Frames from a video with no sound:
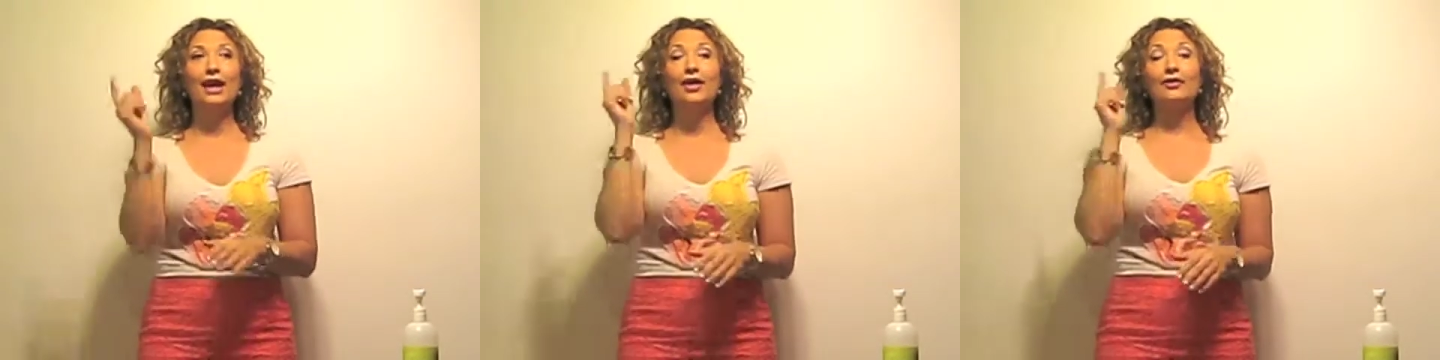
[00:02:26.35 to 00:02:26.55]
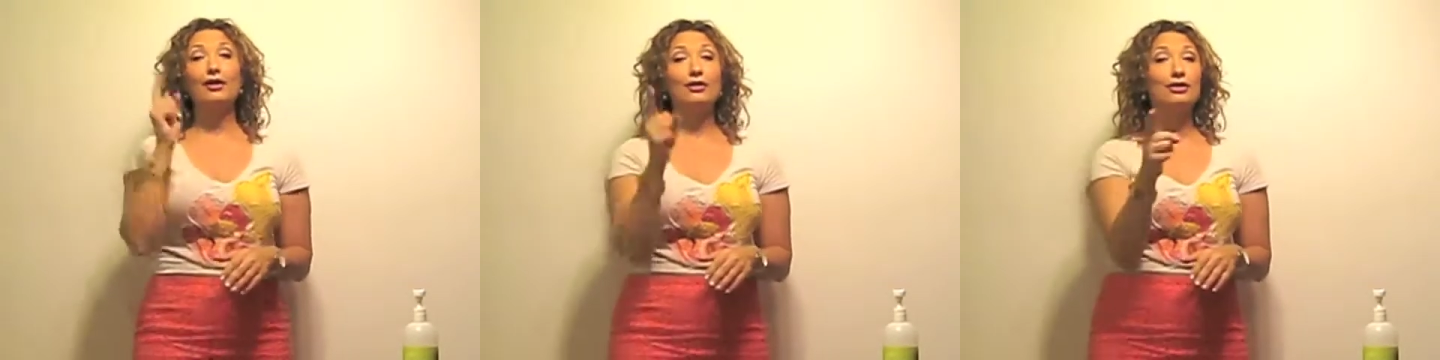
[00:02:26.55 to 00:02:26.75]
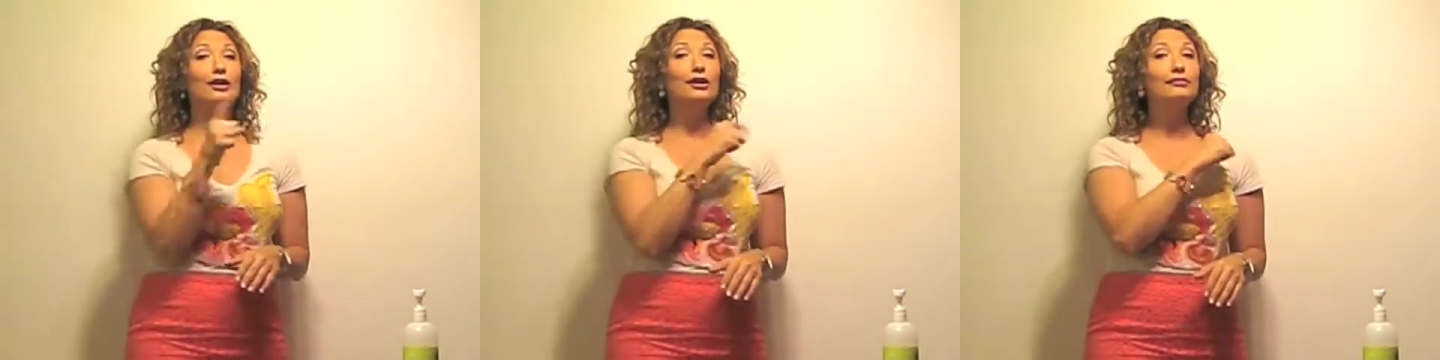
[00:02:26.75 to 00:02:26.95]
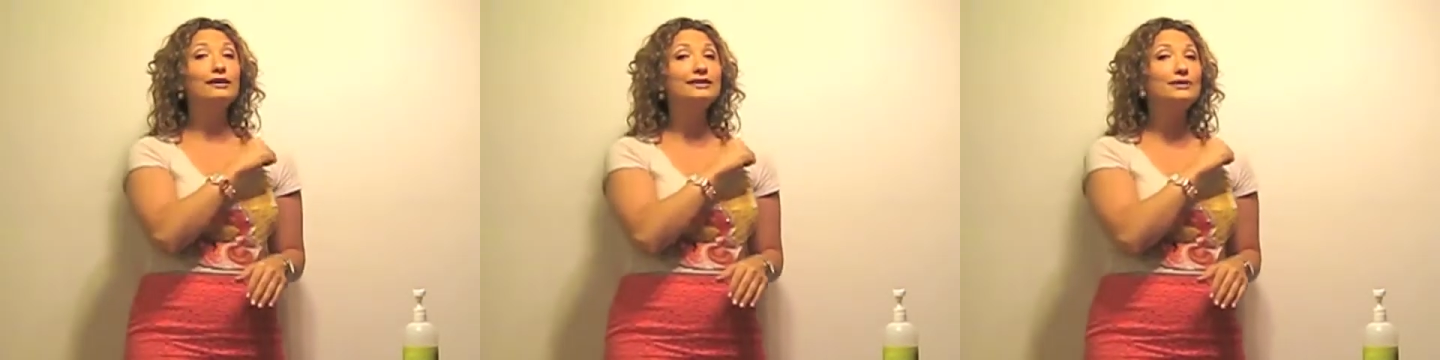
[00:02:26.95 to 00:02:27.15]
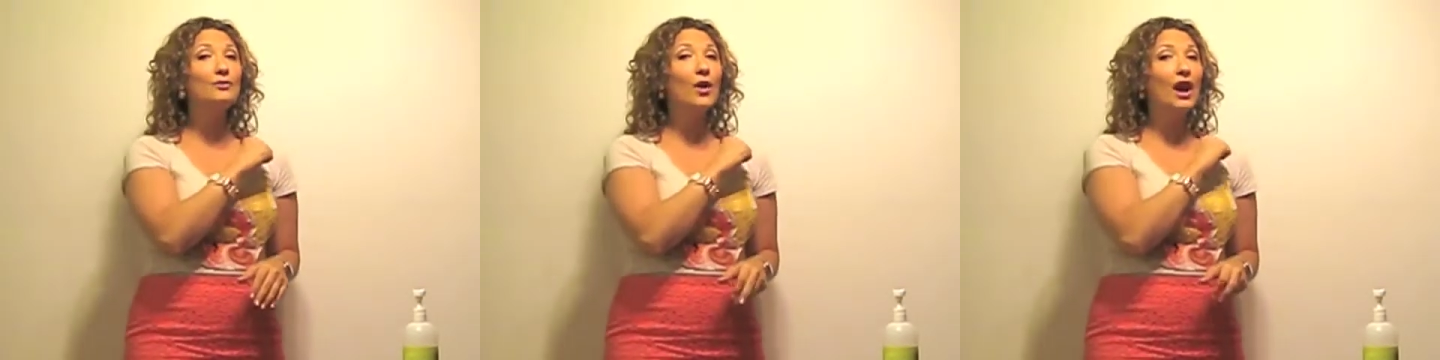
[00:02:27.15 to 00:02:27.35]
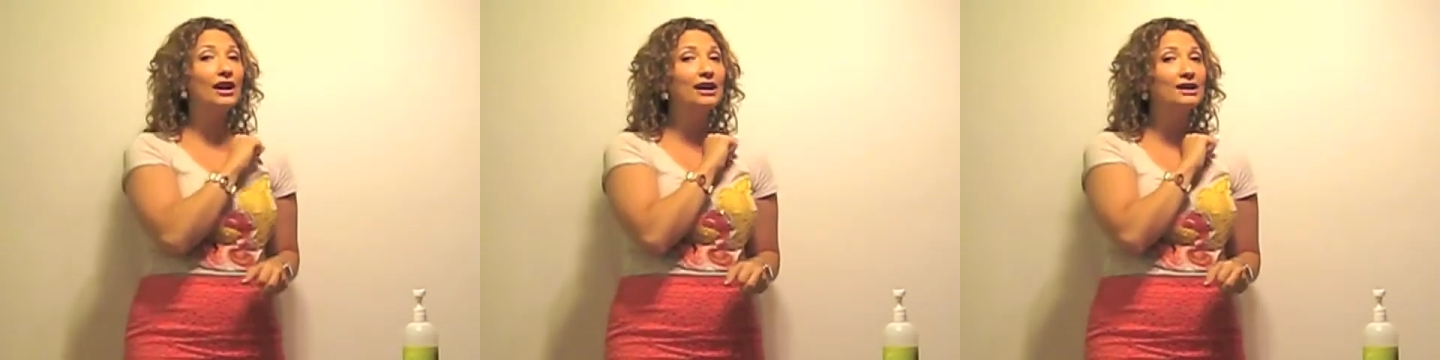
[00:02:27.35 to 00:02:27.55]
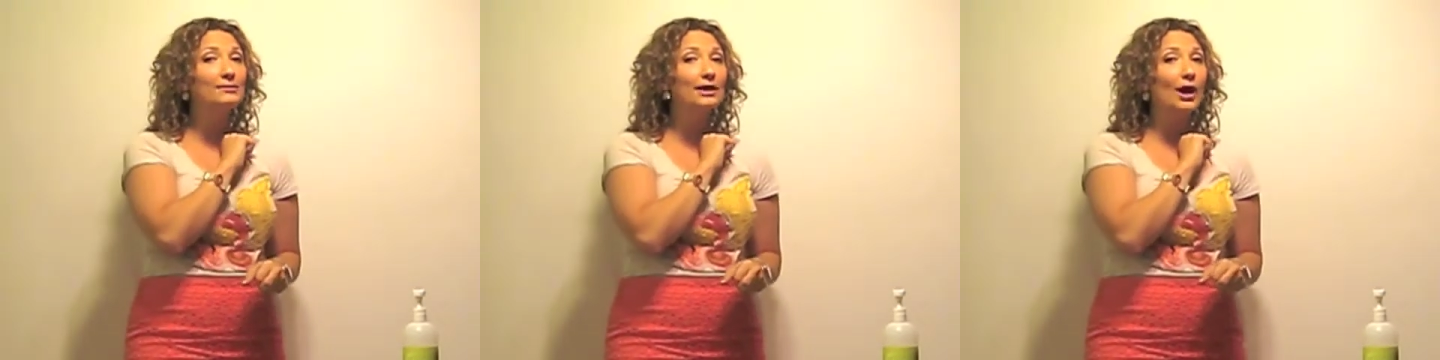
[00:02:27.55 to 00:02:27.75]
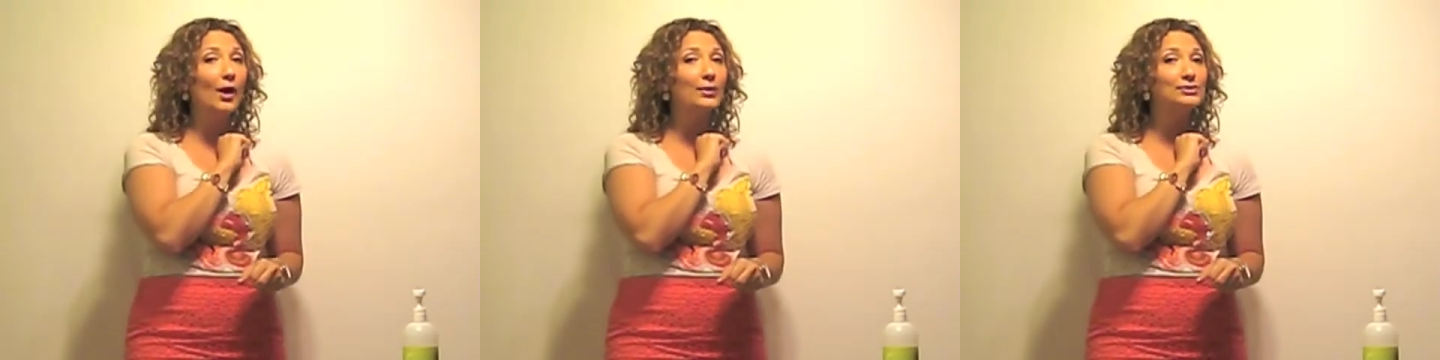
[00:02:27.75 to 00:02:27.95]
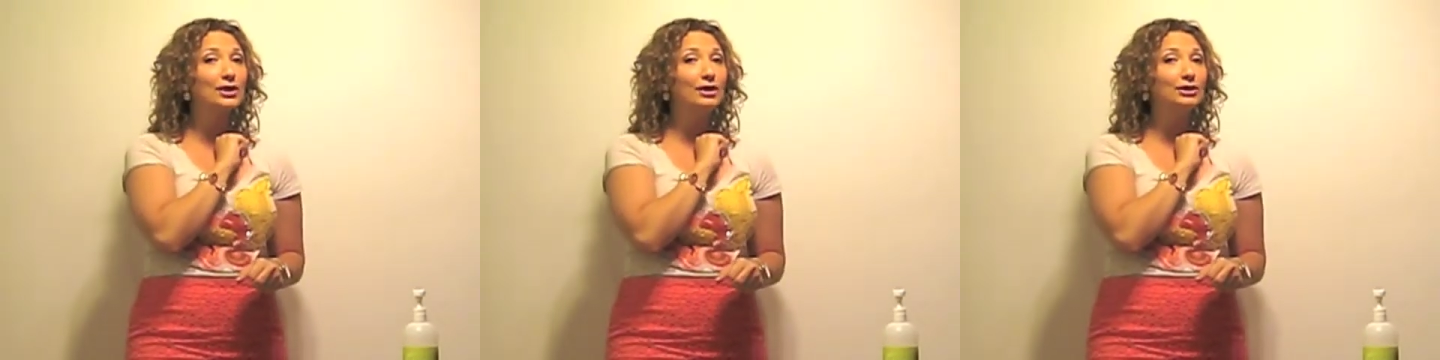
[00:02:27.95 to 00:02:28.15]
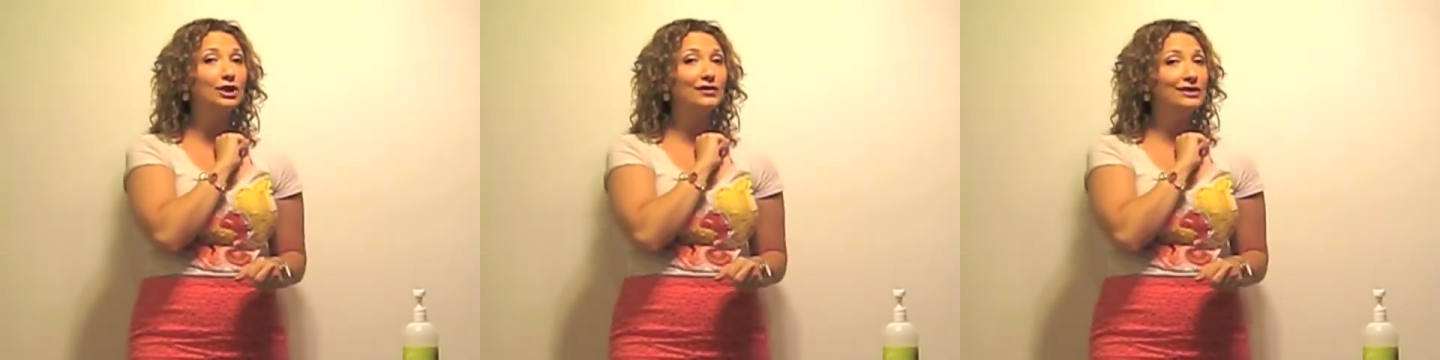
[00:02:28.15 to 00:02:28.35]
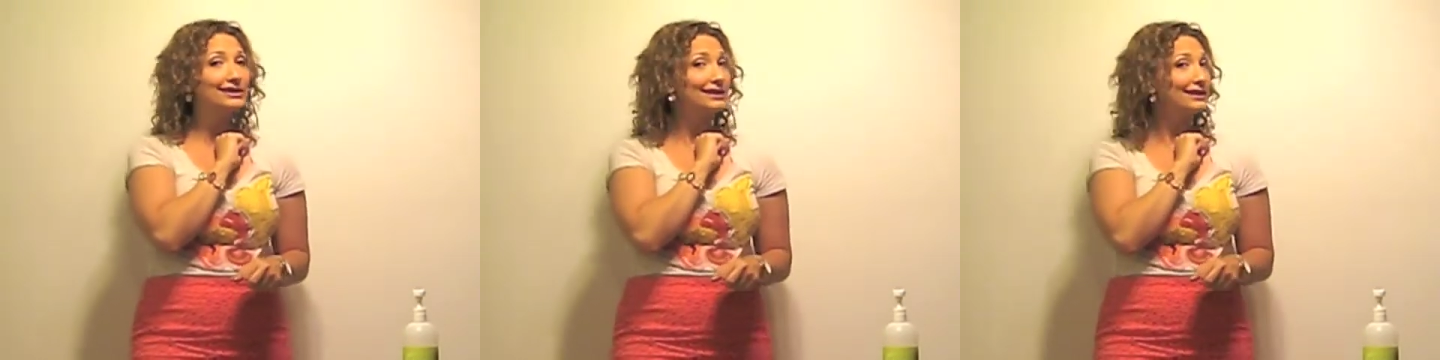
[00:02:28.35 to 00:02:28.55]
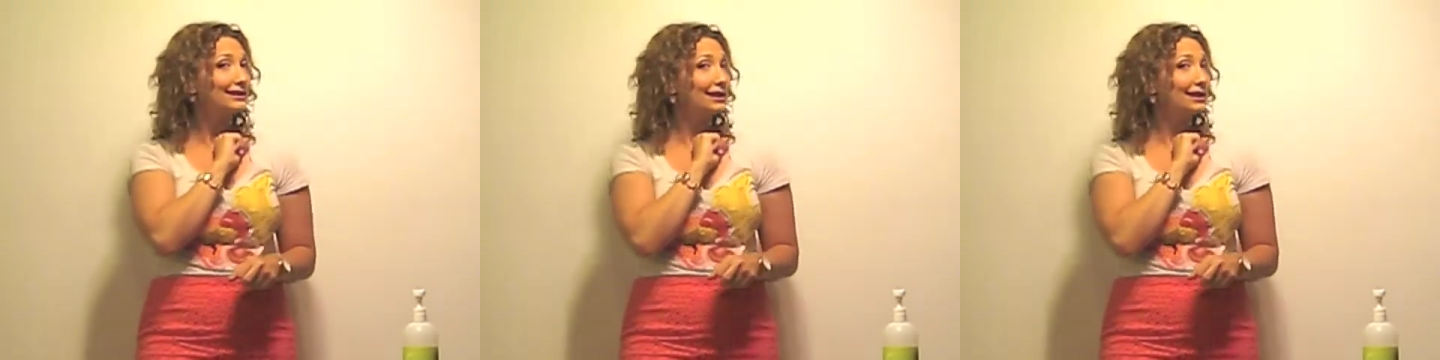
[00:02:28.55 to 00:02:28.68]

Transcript: The third reason why I need to be a host on QVC